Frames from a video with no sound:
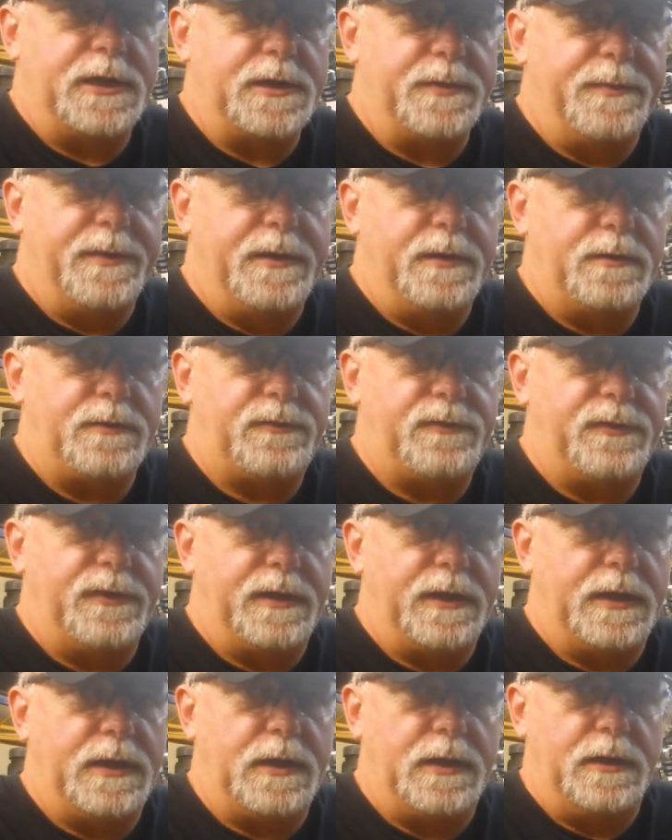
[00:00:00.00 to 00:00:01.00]
talk about
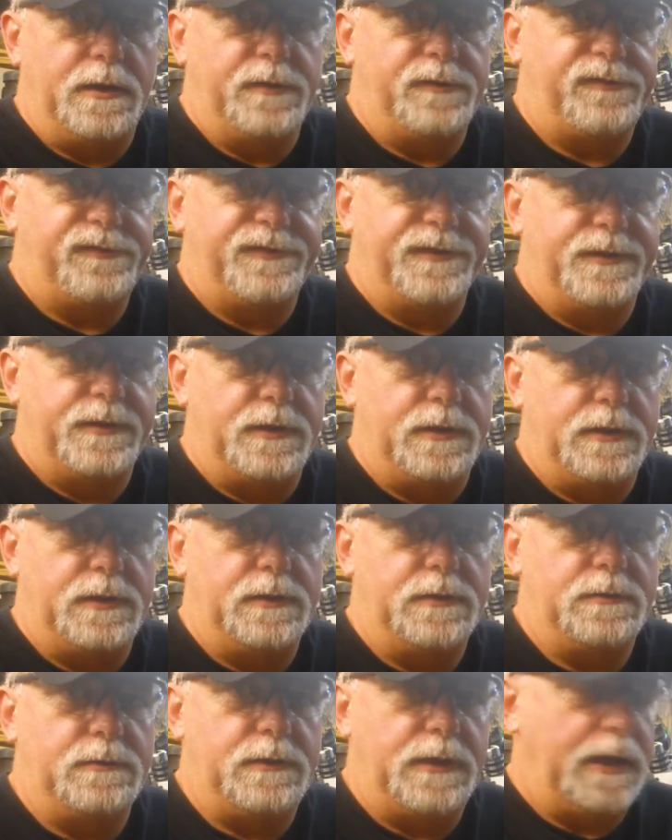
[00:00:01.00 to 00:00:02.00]
uh, how to
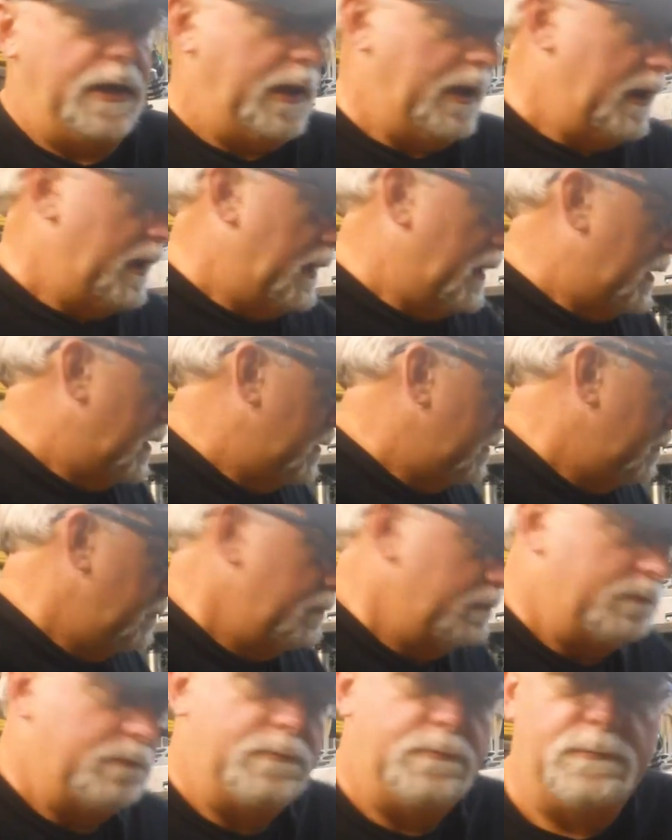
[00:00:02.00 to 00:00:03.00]
install a, uh,
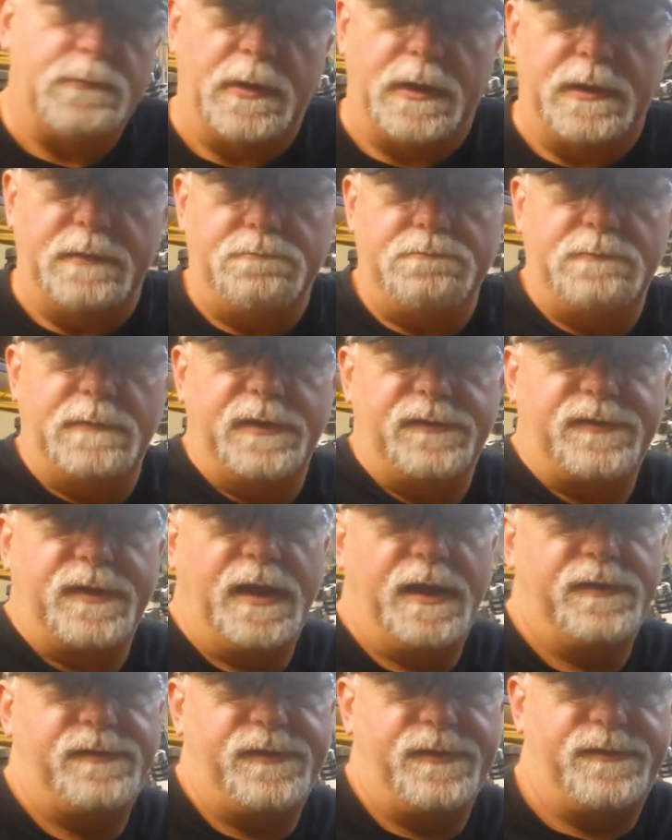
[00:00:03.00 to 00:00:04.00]
well, in this
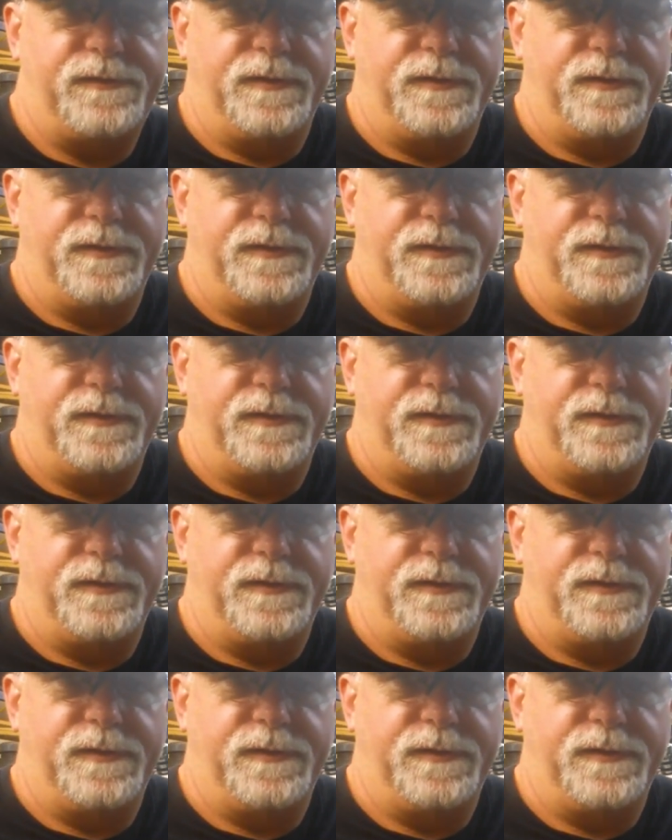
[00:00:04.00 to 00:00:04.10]
case